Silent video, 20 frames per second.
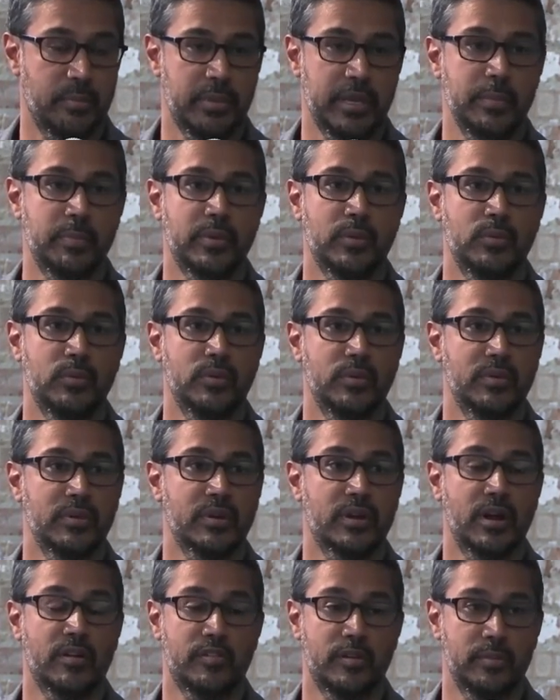People,
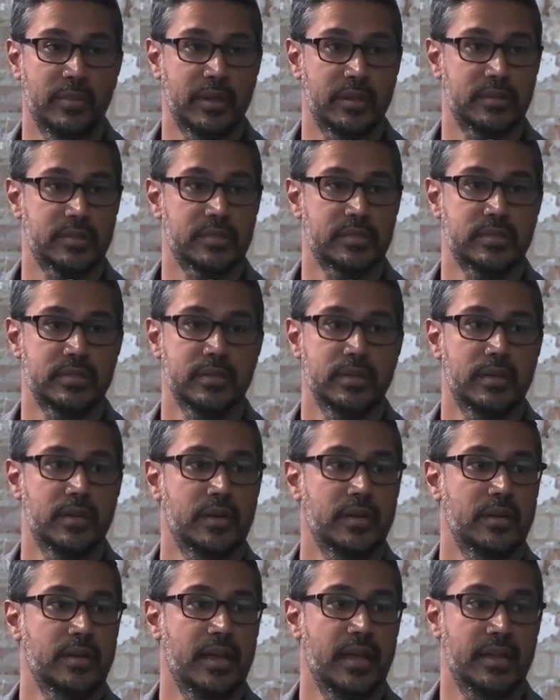governments,
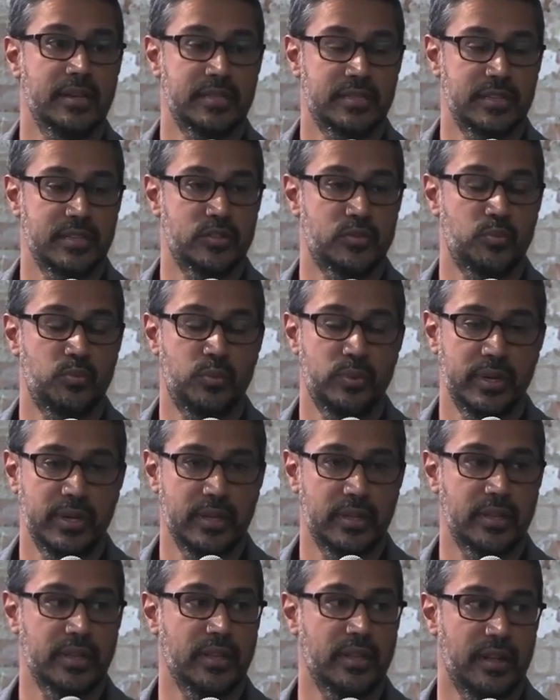entities
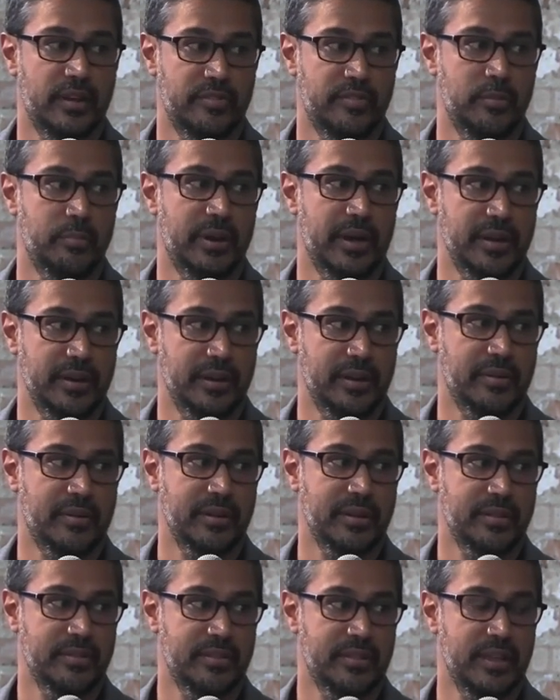really love the
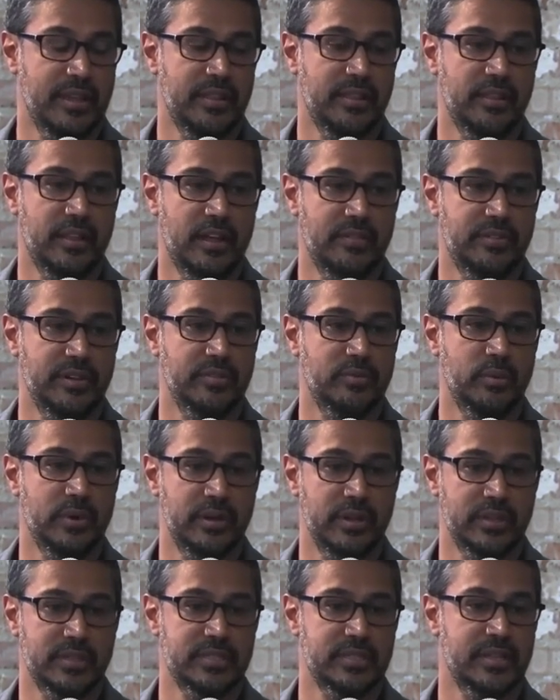binary. They love it
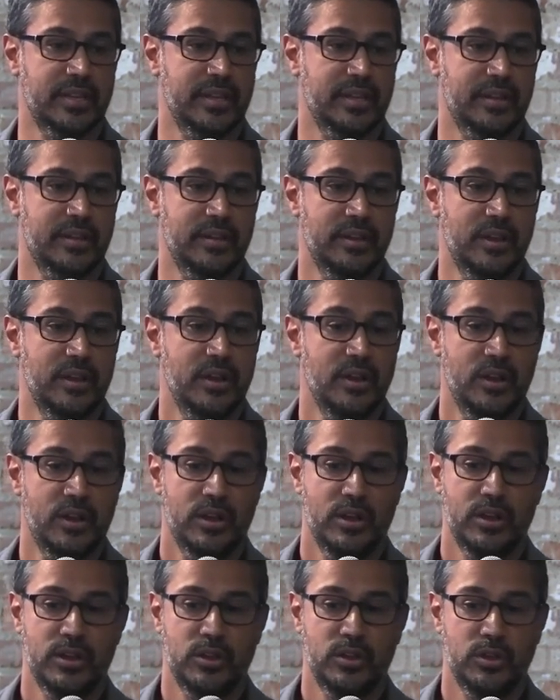when it's like,
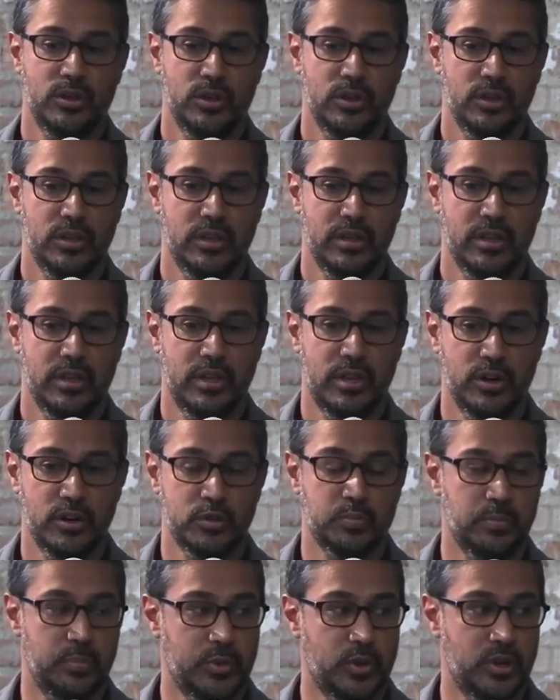
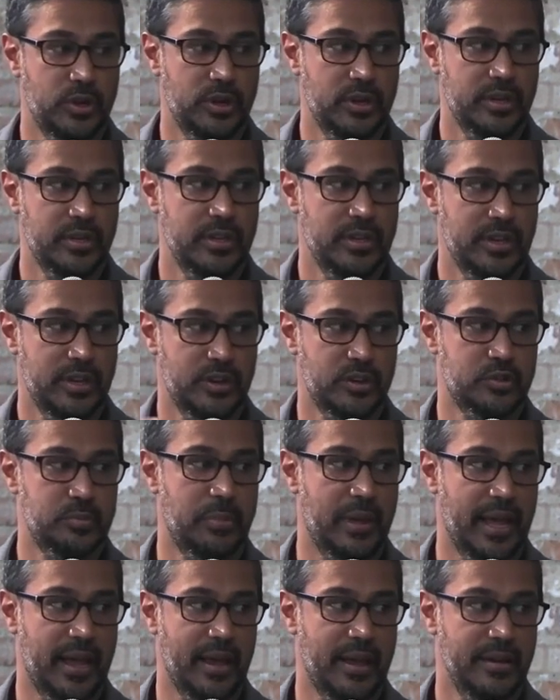here's good, here's
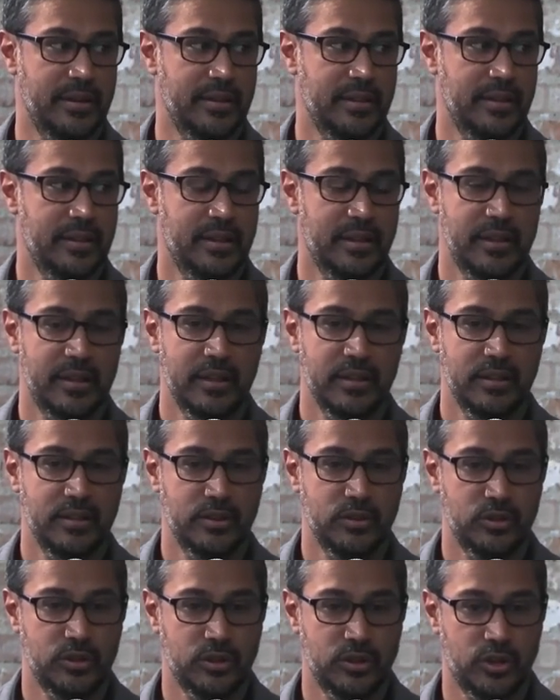bad.
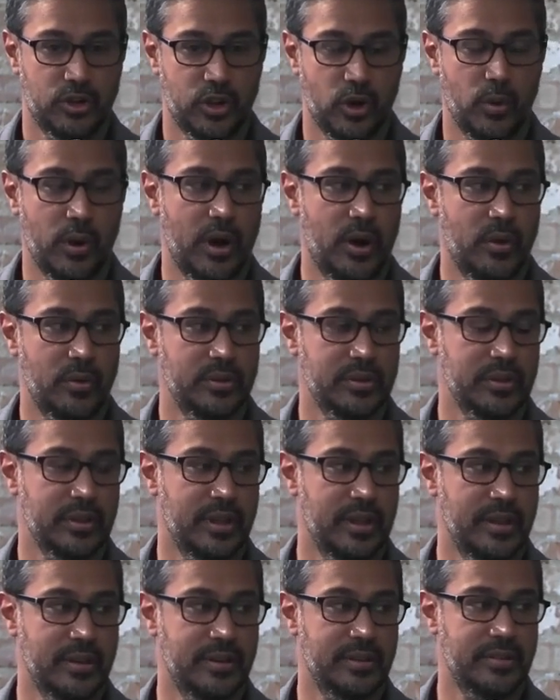Go out
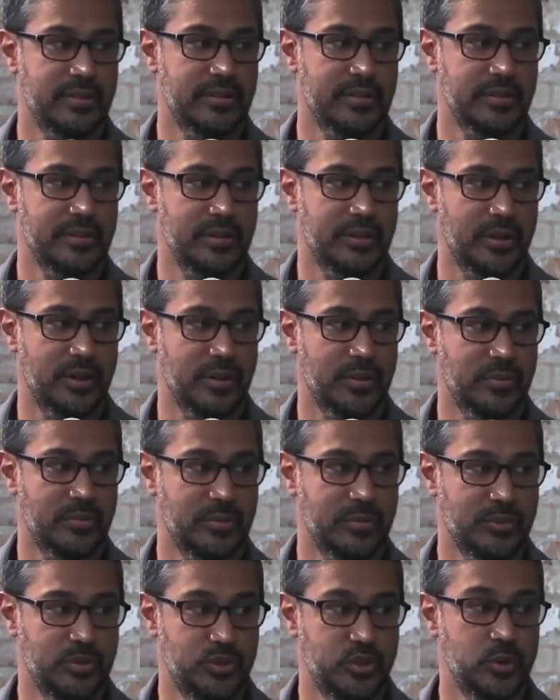and you know
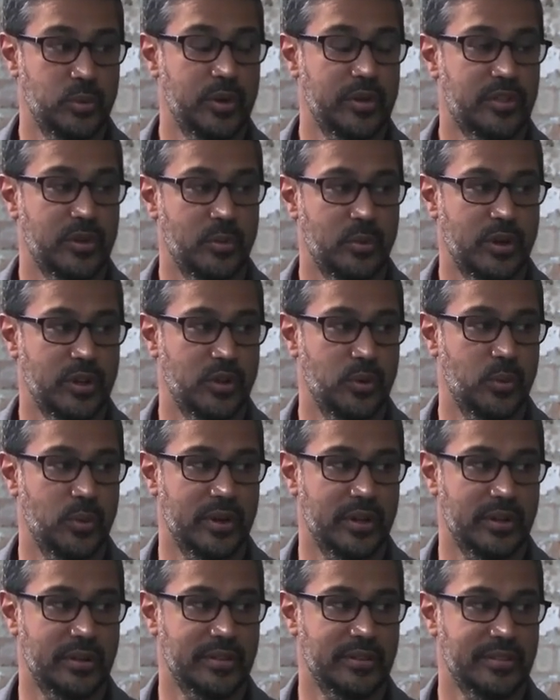do with it what you
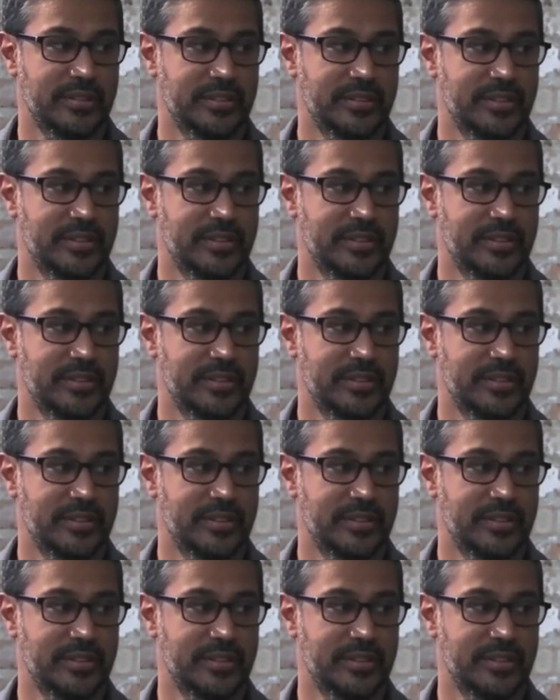will.